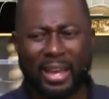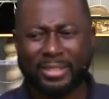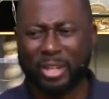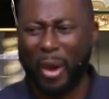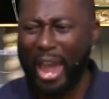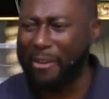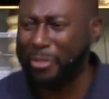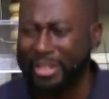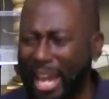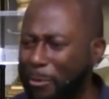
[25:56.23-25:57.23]
So
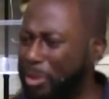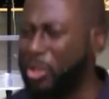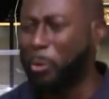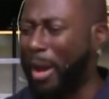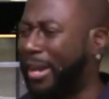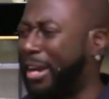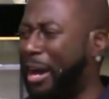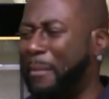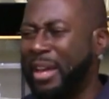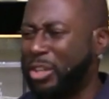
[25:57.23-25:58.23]
every day when you wake
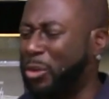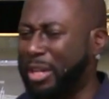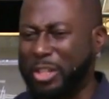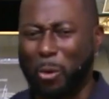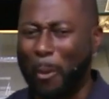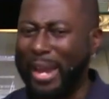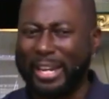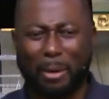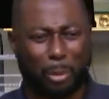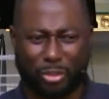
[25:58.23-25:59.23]
up, you need to
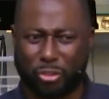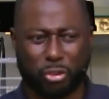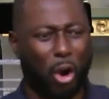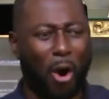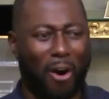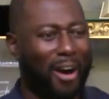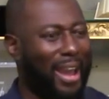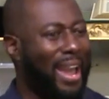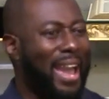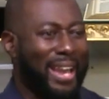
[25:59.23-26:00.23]
wake up with
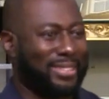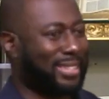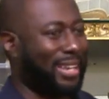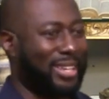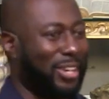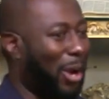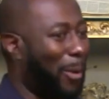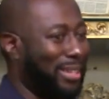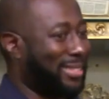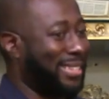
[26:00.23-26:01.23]
joy and say, you know
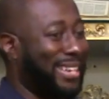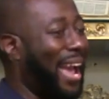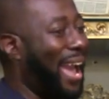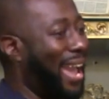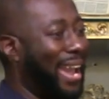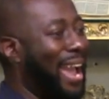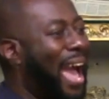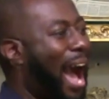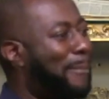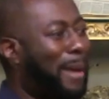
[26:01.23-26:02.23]
what, today
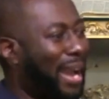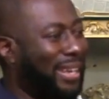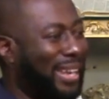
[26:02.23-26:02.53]
I might